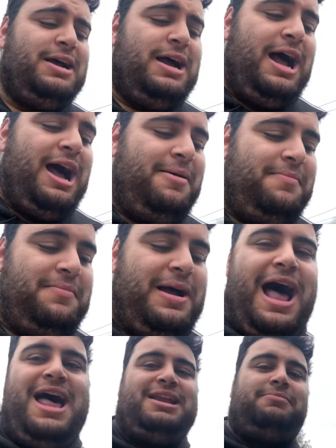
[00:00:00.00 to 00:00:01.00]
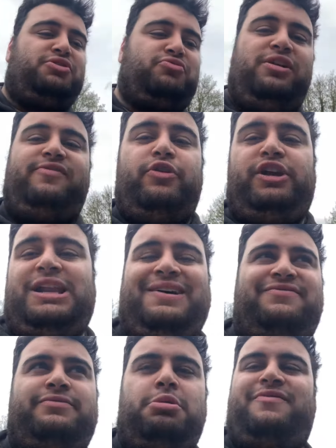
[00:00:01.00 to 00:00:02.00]
Um, and I'm just really falling in
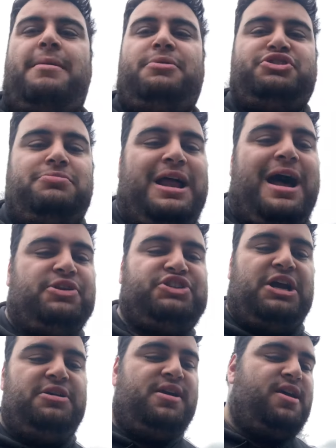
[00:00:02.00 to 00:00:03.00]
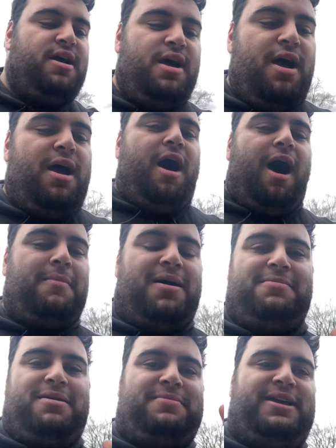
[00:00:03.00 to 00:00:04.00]
love with Amersham now. So I'm,
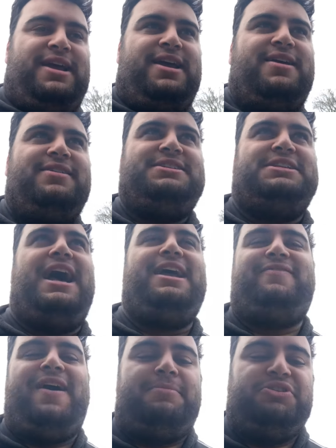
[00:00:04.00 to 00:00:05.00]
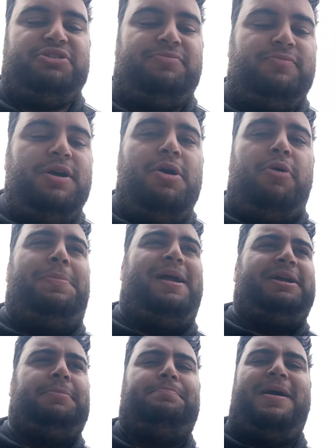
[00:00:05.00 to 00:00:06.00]
I'm, I'm here today for Amersham. We're
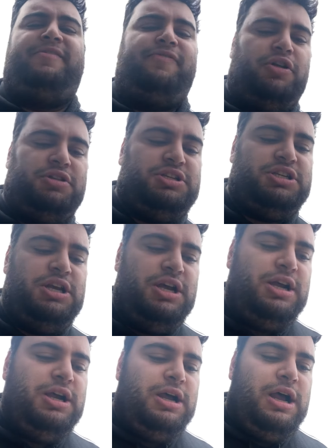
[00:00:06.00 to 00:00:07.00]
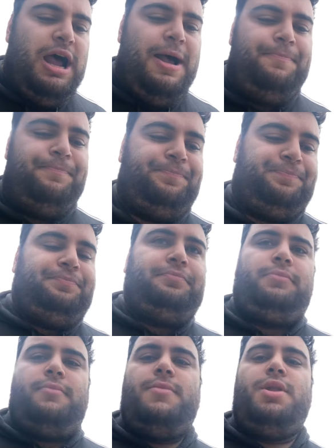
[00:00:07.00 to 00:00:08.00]
playing Bedfont um,
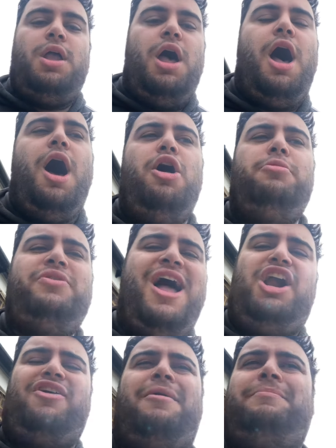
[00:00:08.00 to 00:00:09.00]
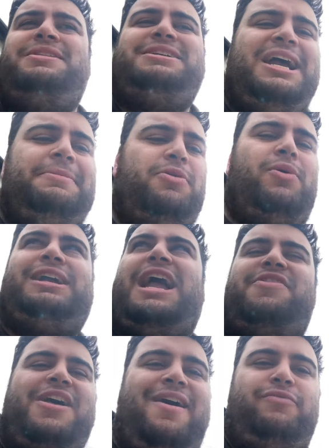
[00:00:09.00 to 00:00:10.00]
at home. They're around the table
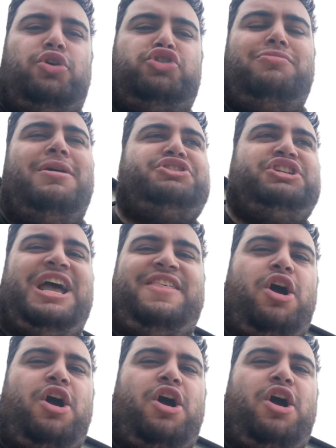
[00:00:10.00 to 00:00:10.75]
again. They haven't got so much to get.